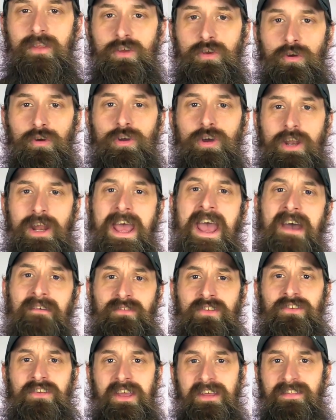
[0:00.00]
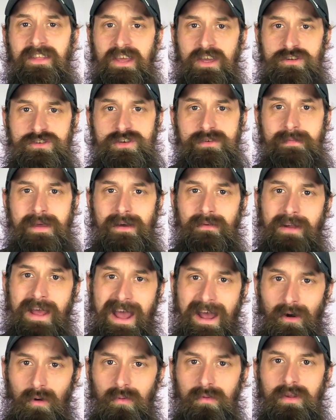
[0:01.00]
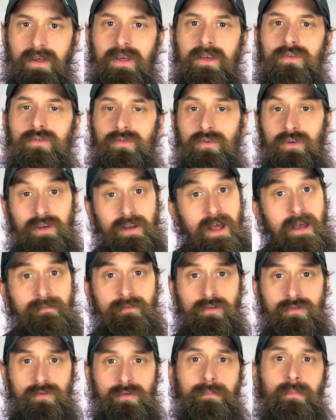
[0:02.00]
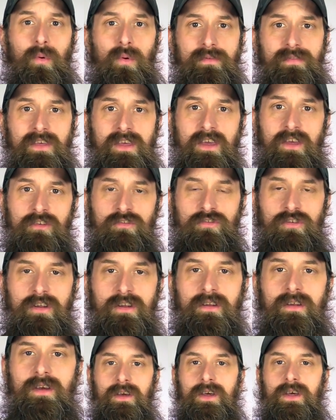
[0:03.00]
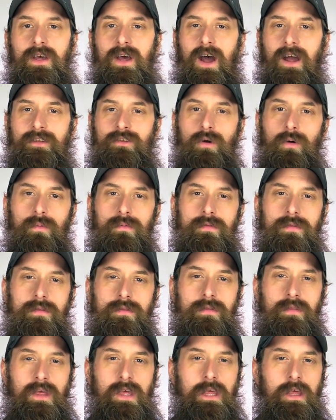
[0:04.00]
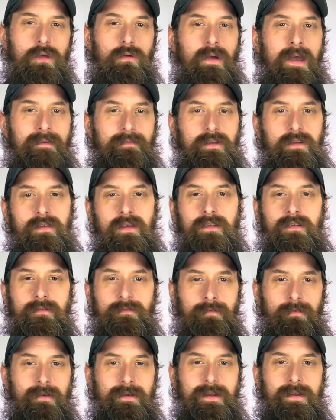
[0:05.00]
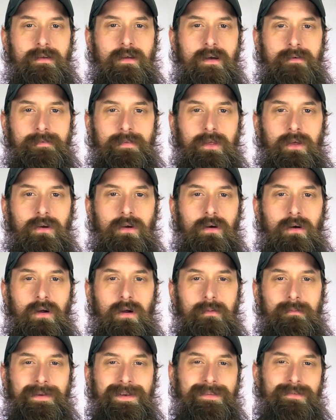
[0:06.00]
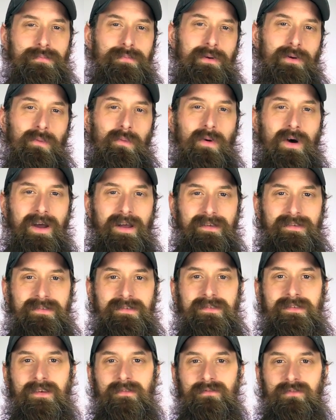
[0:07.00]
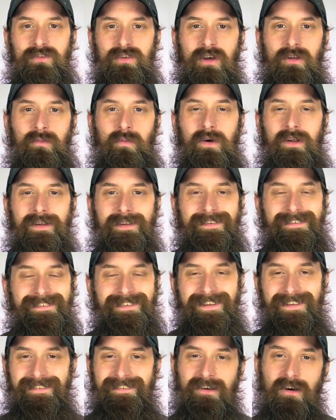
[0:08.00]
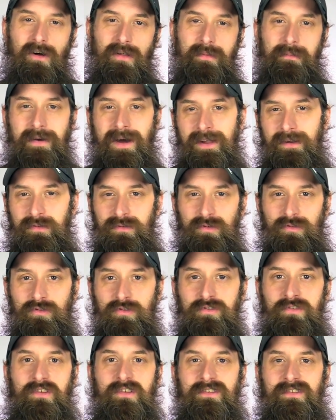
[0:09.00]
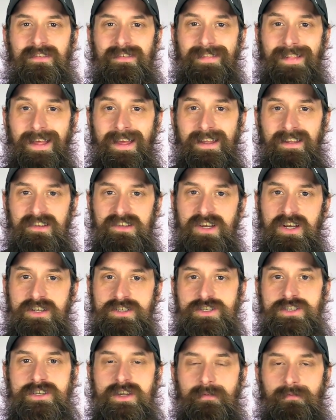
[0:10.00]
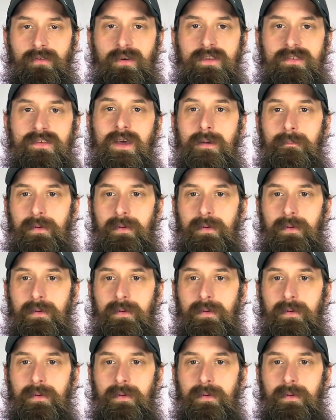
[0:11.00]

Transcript: You're gonna have to take the engine mount out, so you're gonna have to support the engine. I don't think you have to take the front end off of the car, but it's been a while since I've done one, and all the models are just a slight touch different.